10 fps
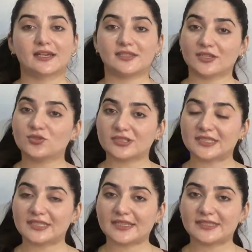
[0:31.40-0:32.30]
conditional
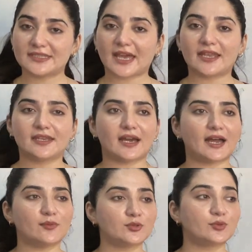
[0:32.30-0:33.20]
sentences, and
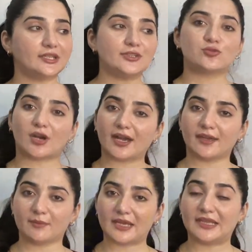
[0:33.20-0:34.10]
I would really
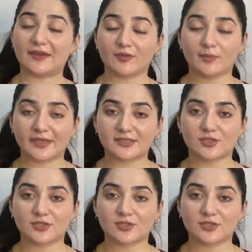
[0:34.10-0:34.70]
try my level best